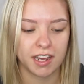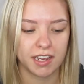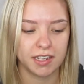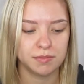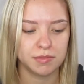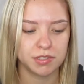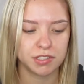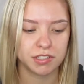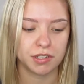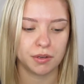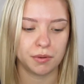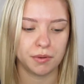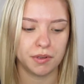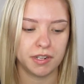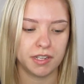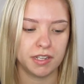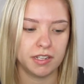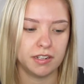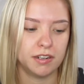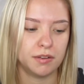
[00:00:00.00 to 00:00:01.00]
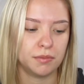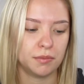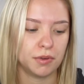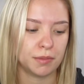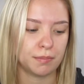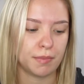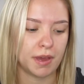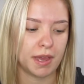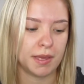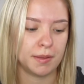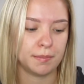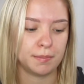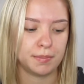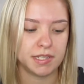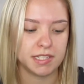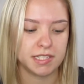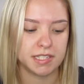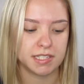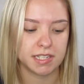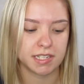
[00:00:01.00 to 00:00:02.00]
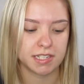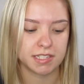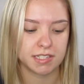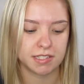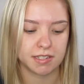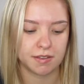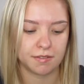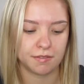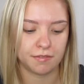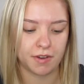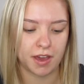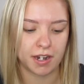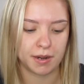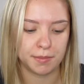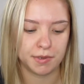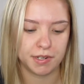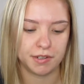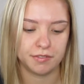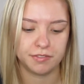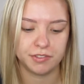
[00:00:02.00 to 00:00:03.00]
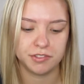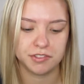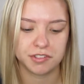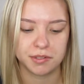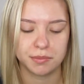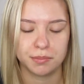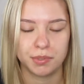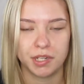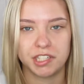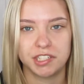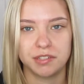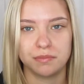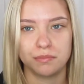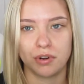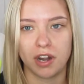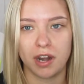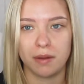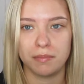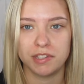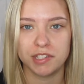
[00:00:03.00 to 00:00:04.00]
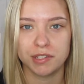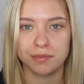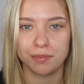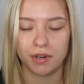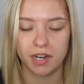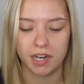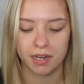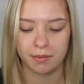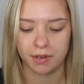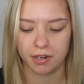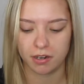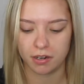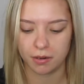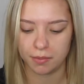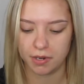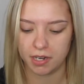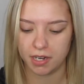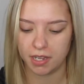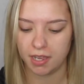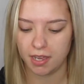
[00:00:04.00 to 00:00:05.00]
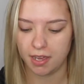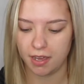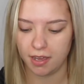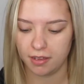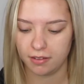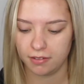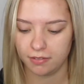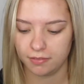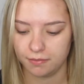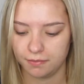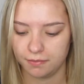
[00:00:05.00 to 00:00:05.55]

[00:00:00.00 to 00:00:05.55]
I am just going in with my B6 Vitamin-Infused Complexion Prime and Spray by Decay.